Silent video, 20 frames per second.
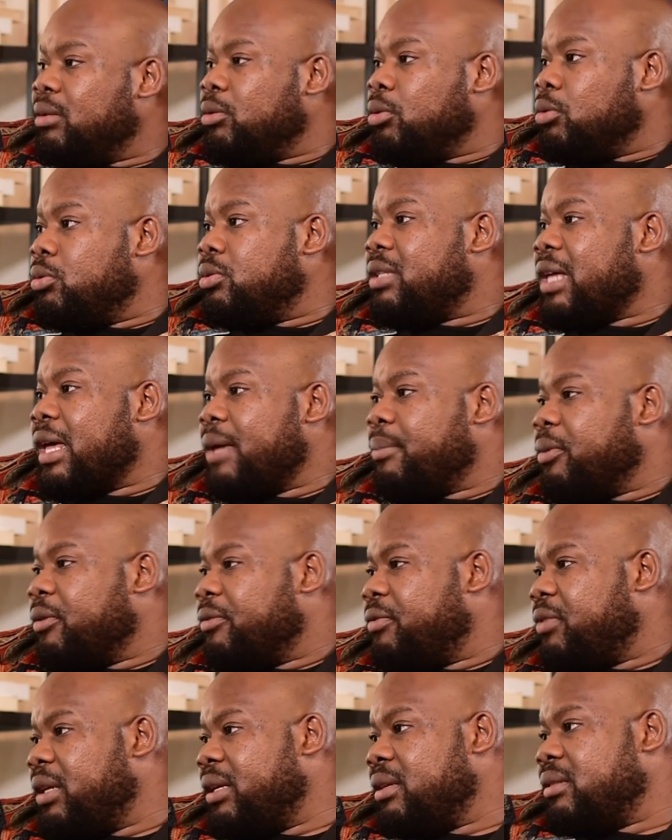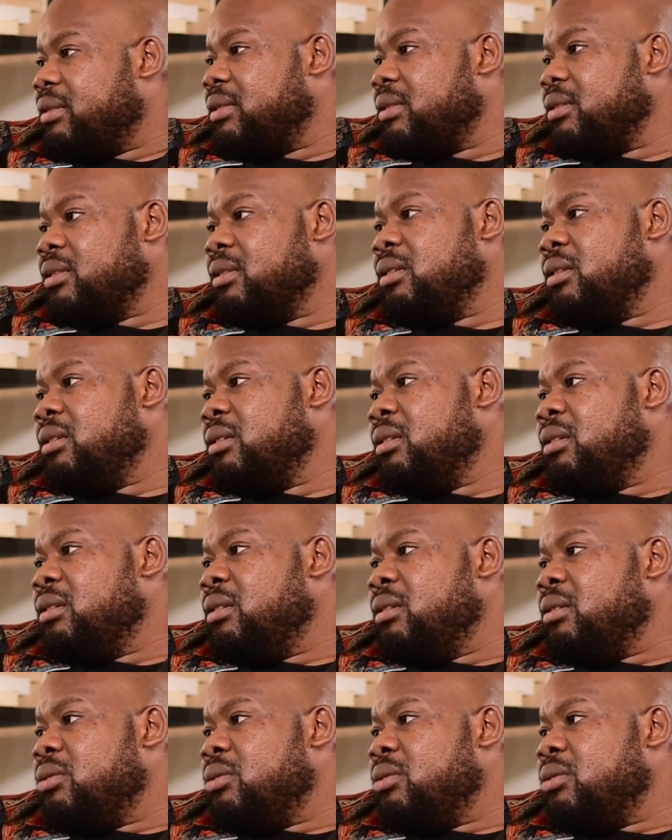those type of things. Mm -hmm.